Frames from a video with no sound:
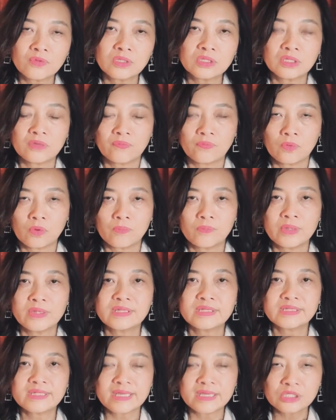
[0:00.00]
development
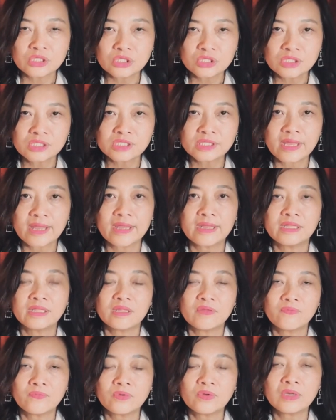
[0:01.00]
stages and
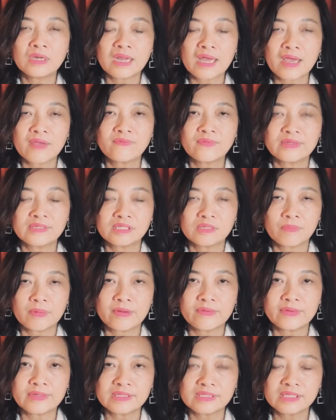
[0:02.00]
different life
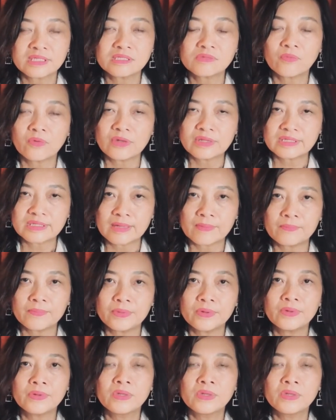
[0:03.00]
experiences. For example,